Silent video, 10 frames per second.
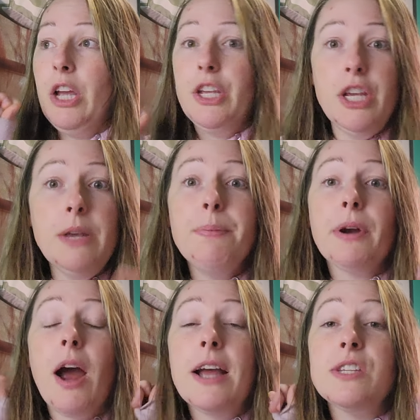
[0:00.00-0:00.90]
Keep
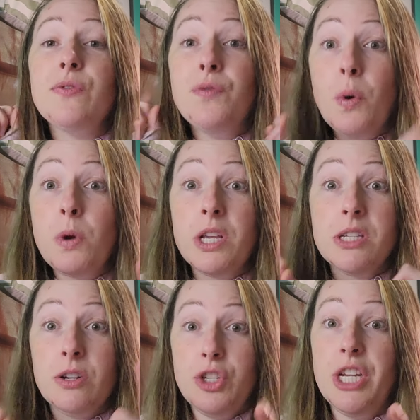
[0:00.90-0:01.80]
your eyes
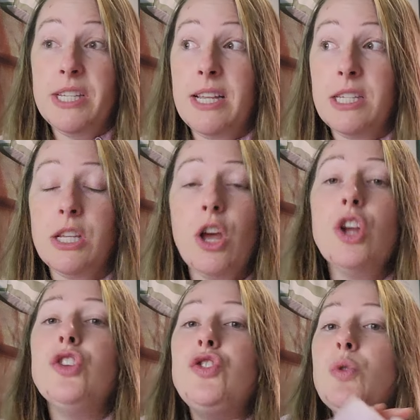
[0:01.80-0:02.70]
focused on Jesus.
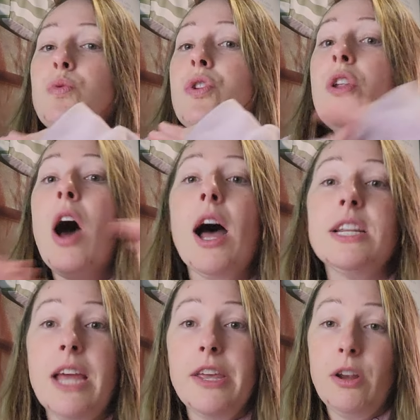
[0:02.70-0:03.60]
Do
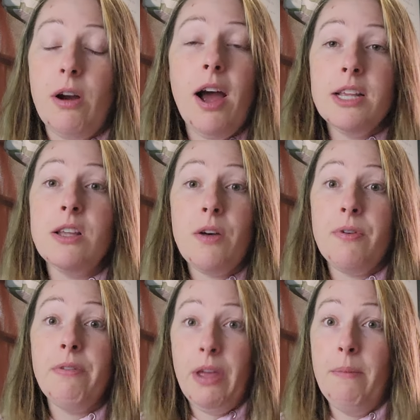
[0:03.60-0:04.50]
not take your eyes off
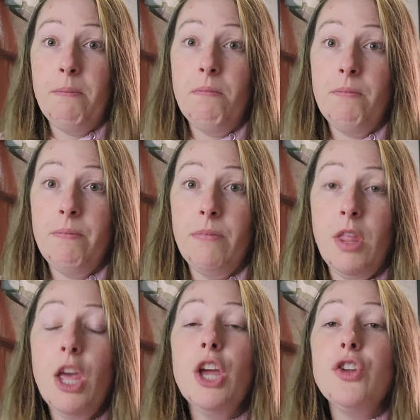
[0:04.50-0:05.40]
of him.
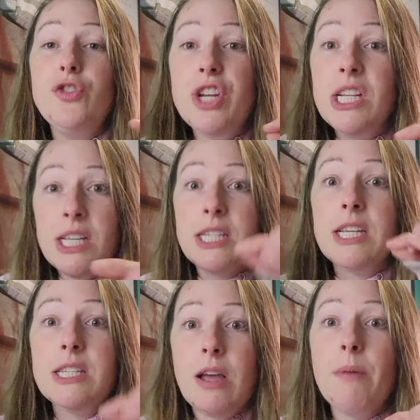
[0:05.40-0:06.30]
Jesus
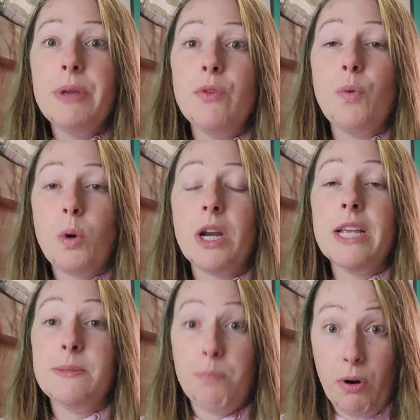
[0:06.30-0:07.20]
is coming for
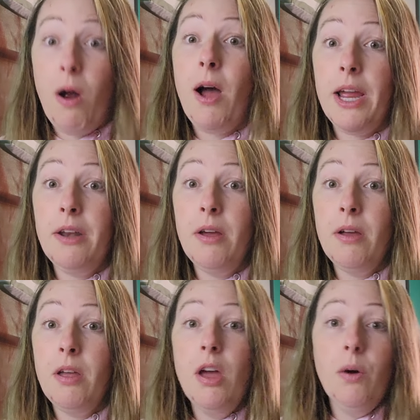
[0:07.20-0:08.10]
his bride.
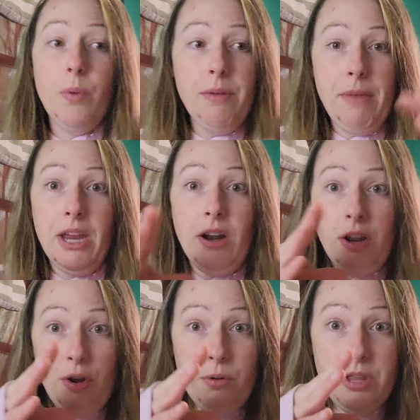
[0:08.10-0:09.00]
We may
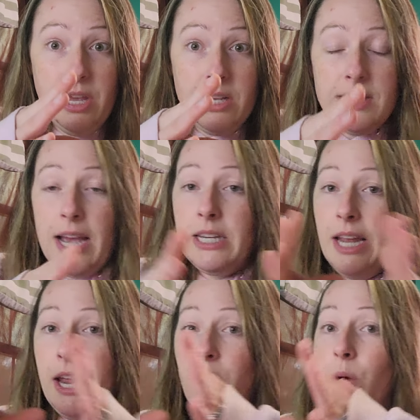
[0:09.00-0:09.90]
not know the exact
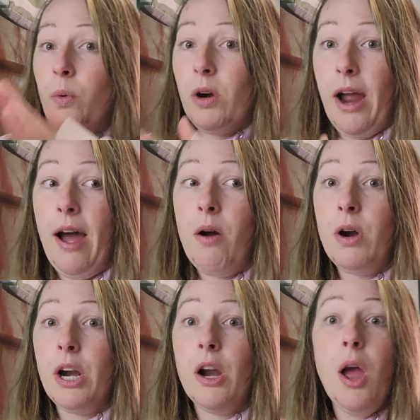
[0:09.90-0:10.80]
day or
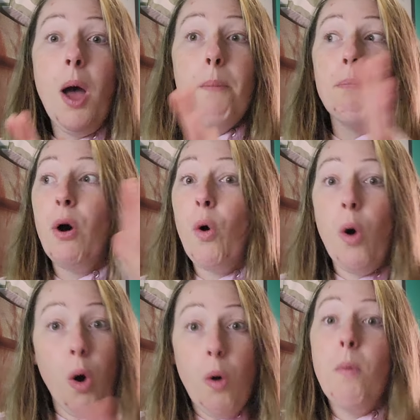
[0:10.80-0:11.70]
hour, but
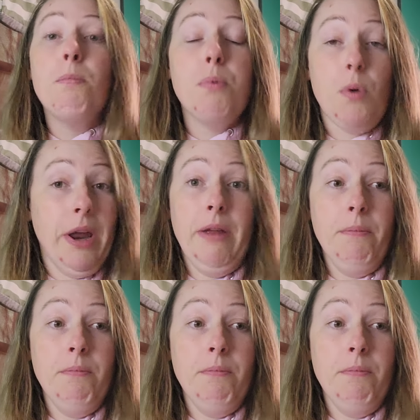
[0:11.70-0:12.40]
oh boy,